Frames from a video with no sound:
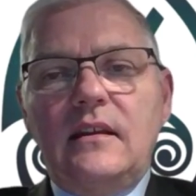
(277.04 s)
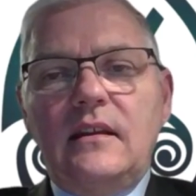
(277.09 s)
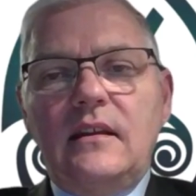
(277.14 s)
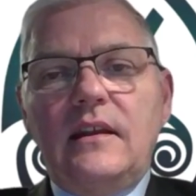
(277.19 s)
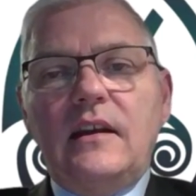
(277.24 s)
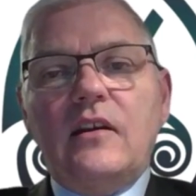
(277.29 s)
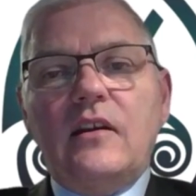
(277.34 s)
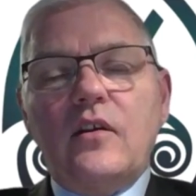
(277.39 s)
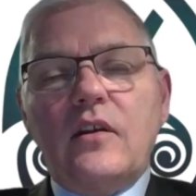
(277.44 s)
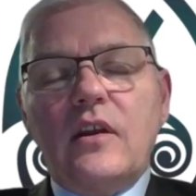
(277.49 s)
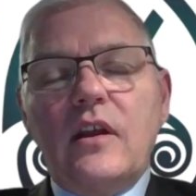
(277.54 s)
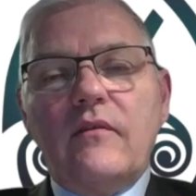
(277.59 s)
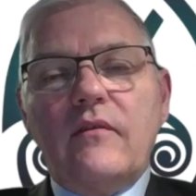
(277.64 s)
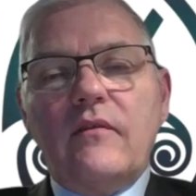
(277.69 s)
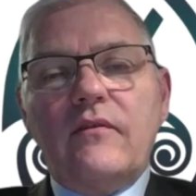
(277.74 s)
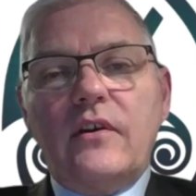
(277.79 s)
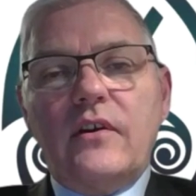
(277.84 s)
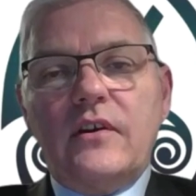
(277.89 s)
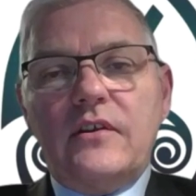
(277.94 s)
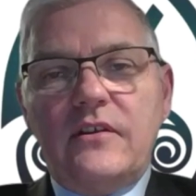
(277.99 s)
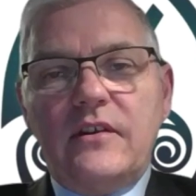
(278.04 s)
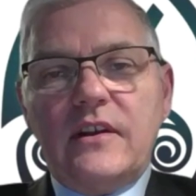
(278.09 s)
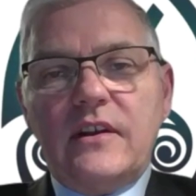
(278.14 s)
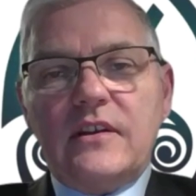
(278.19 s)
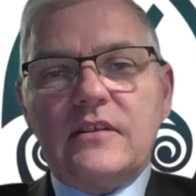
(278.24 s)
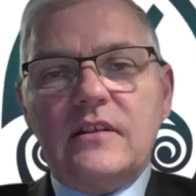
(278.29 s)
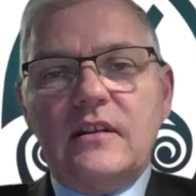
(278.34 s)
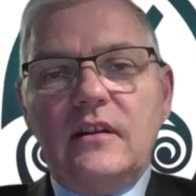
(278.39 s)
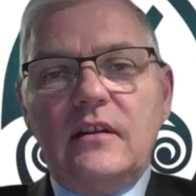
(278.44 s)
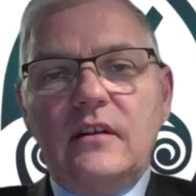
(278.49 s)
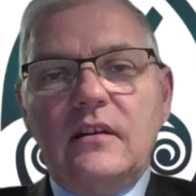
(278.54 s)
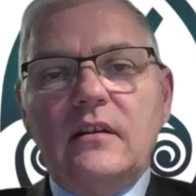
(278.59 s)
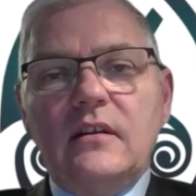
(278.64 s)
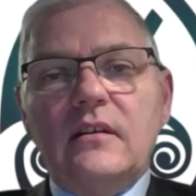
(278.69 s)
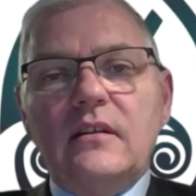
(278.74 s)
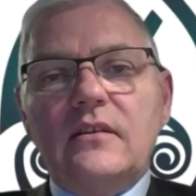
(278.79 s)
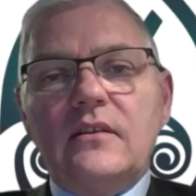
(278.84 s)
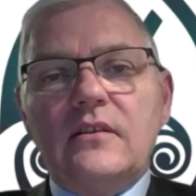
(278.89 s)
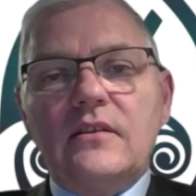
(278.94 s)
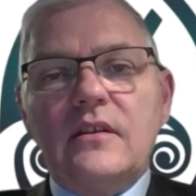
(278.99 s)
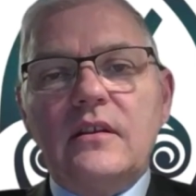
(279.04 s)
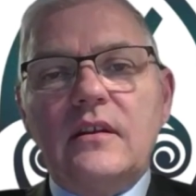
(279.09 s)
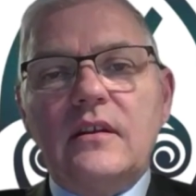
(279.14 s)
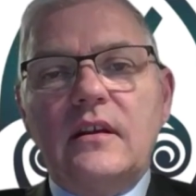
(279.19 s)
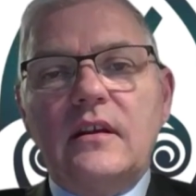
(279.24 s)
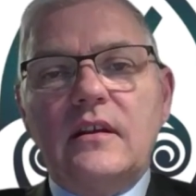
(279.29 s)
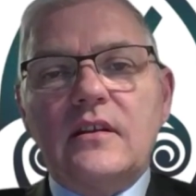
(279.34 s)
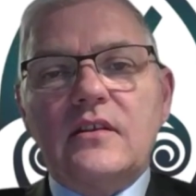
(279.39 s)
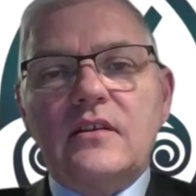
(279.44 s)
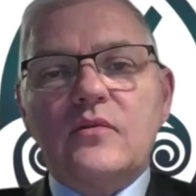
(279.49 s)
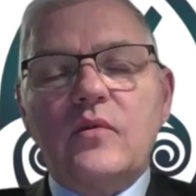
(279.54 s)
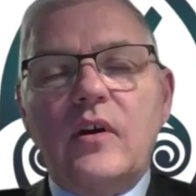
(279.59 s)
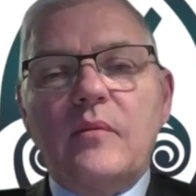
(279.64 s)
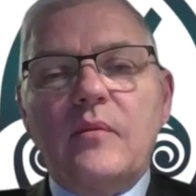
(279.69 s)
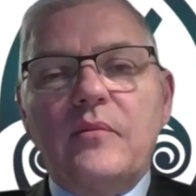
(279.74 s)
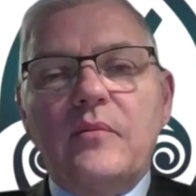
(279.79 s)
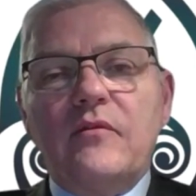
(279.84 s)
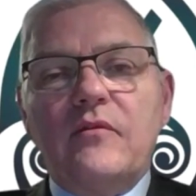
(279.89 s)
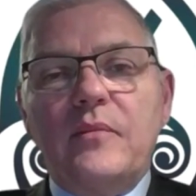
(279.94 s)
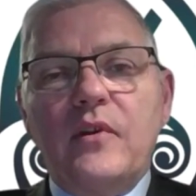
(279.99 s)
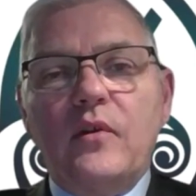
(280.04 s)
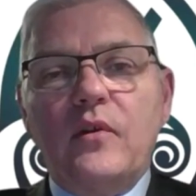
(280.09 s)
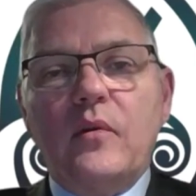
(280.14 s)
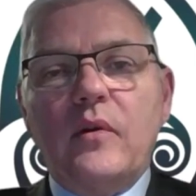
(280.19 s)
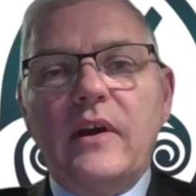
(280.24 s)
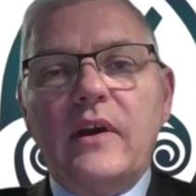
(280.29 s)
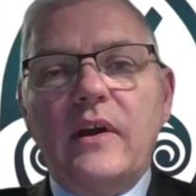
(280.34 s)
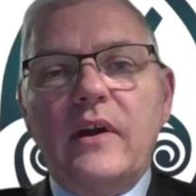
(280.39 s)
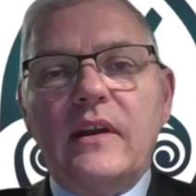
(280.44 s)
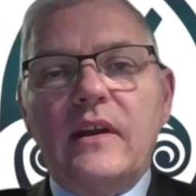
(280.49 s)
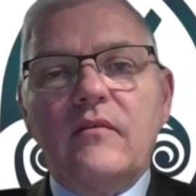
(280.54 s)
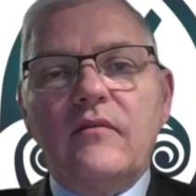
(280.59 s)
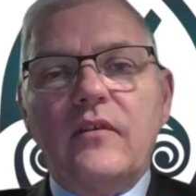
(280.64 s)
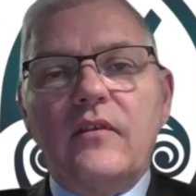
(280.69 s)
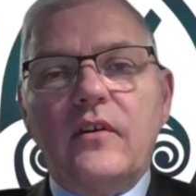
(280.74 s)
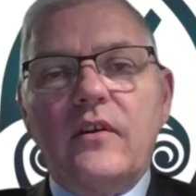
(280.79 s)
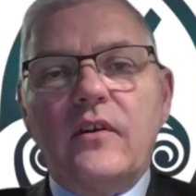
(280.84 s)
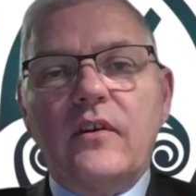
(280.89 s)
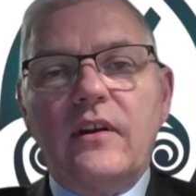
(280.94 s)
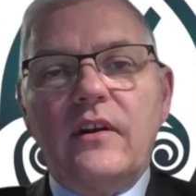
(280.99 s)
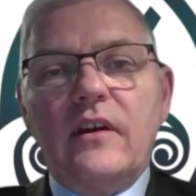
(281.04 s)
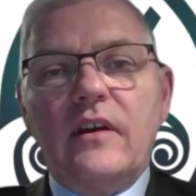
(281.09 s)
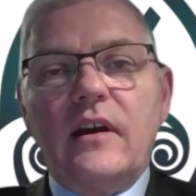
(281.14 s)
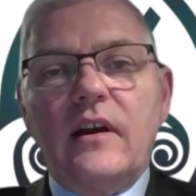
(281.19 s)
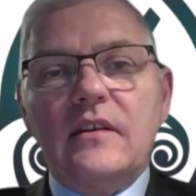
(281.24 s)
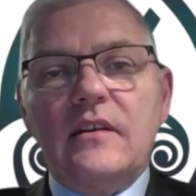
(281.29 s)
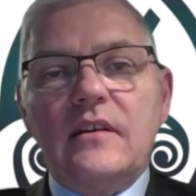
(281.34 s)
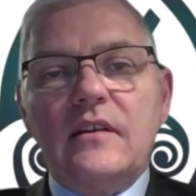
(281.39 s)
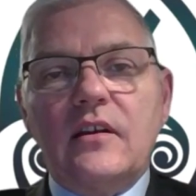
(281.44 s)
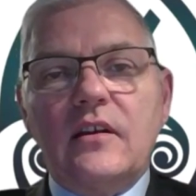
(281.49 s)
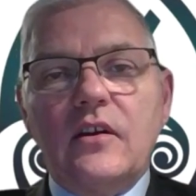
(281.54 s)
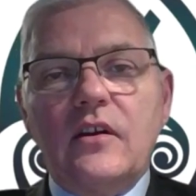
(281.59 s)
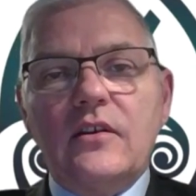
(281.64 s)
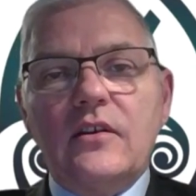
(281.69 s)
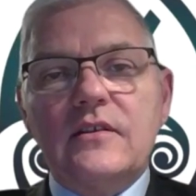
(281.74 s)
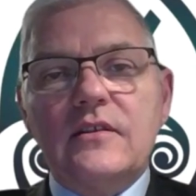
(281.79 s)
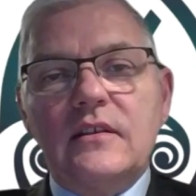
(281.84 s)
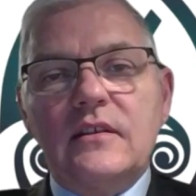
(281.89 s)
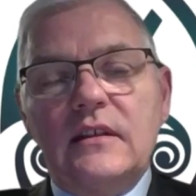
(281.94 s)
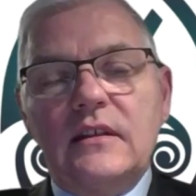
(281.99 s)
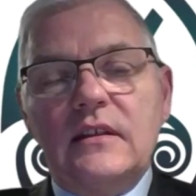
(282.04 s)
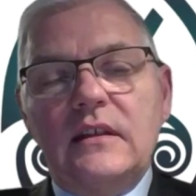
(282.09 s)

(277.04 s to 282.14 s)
They're looking for a traditional uh, swap of blue whiting for their Arctic cod.